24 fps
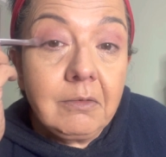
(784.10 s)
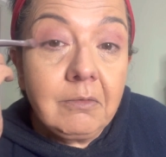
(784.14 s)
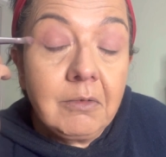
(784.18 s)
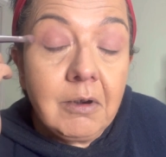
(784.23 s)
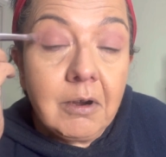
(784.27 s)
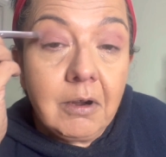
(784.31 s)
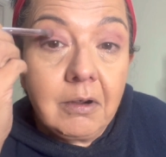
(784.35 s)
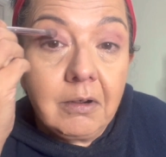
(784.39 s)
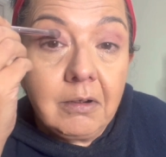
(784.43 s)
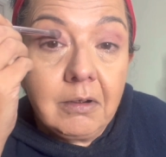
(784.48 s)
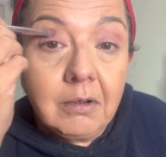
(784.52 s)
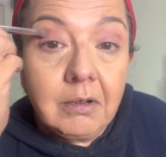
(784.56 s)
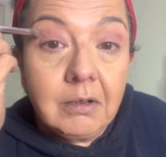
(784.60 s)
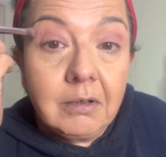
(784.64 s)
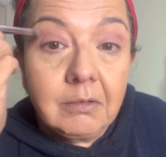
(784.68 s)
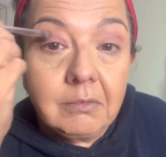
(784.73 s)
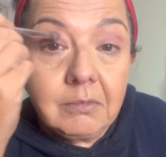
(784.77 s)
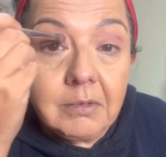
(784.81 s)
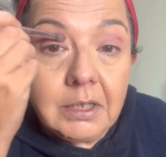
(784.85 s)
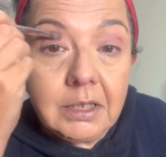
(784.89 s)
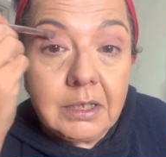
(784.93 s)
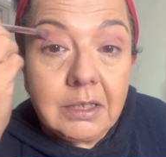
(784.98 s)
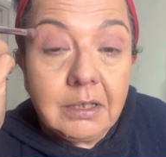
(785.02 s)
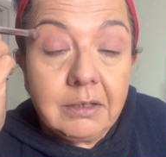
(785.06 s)
wrong
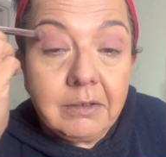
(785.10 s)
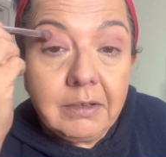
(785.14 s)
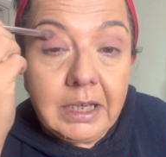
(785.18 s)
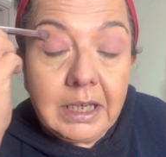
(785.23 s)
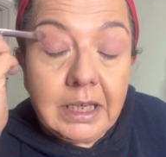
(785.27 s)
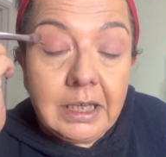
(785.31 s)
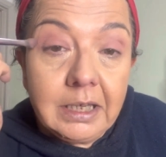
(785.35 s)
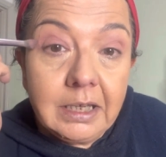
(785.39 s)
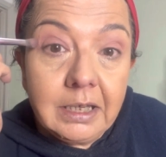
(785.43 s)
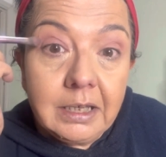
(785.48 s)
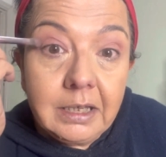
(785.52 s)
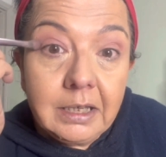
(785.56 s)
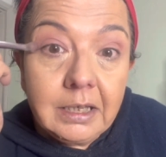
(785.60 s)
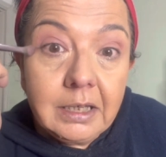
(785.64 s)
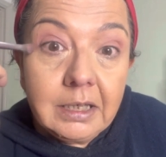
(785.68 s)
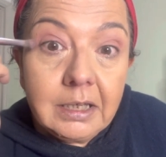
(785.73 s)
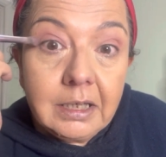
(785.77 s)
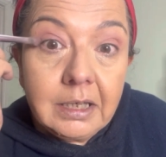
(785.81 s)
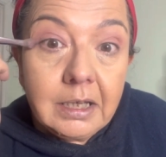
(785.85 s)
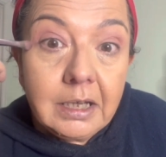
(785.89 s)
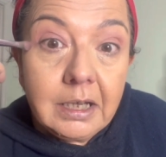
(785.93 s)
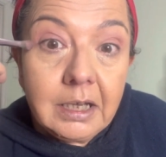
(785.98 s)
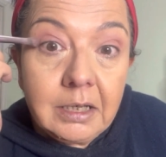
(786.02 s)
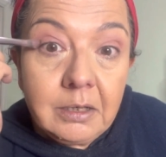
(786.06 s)
with doing
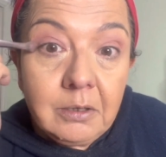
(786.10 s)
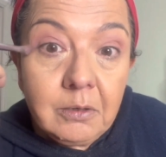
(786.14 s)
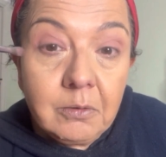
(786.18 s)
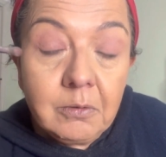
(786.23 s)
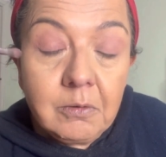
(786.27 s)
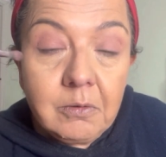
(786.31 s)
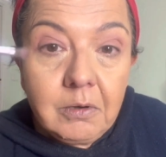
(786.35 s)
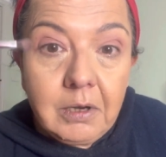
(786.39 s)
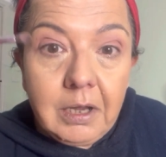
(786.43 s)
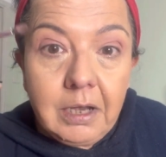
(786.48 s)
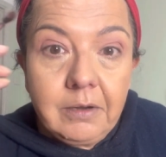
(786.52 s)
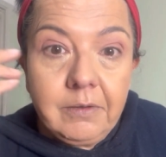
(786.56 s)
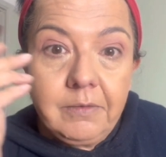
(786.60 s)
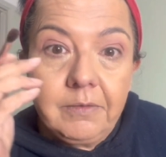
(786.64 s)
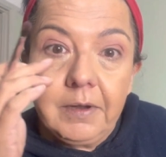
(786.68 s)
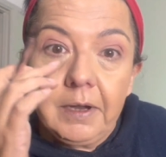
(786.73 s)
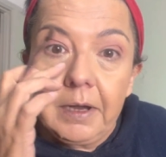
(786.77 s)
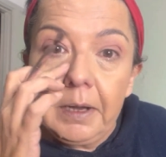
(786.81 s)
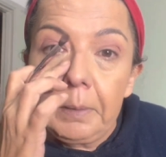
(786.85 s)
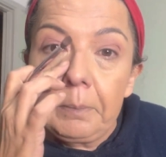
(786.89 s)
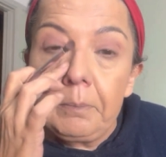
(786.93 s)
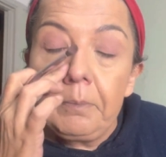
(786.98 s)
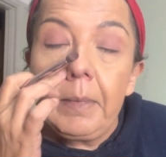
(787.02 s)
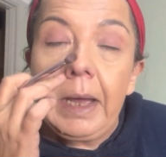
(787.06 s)
an
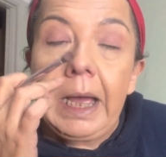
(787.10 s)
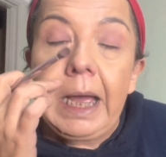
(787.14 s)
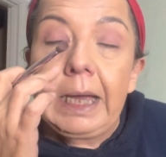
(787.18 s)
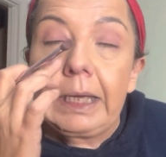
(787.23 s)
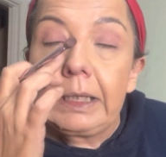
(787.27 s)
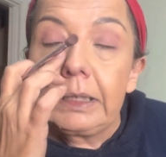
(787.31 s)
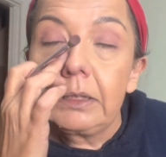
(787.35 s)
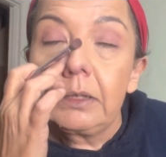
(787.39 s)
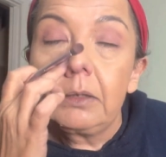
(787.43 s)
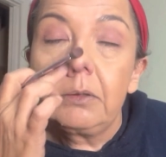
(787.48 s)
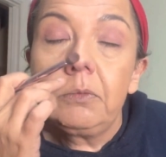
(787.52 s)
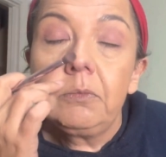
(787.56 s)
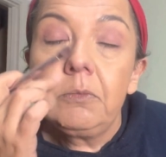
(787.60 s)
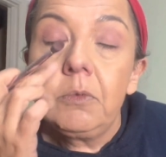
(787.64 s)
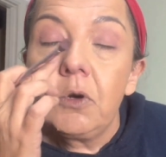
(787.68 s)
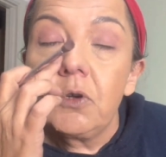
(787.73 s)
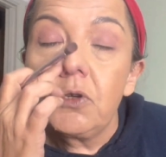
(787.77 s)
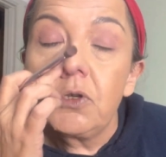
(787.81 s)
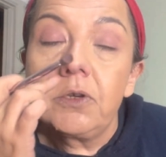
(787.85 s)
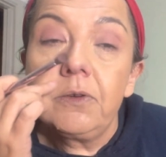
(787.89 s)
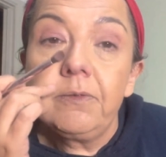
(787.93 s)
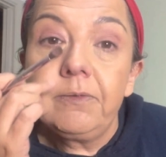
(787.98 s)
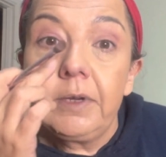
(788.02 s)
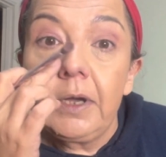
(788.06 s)
all-over matte
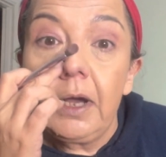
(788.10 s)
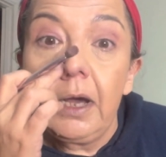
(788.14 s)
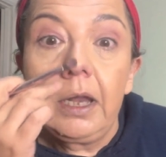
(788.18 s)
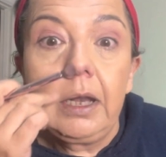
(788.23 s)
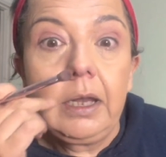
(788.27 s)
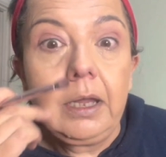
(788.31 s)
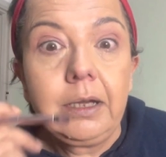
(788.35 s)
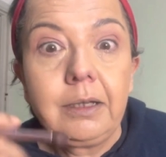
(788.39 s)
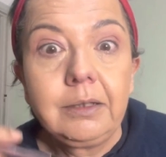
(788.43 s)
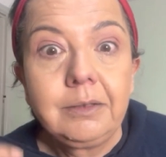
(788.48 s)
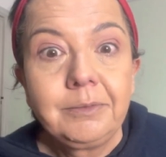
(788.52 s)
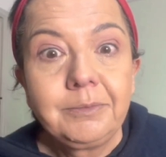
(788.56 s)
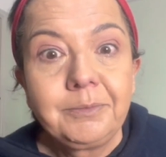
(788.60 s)
wash of colour.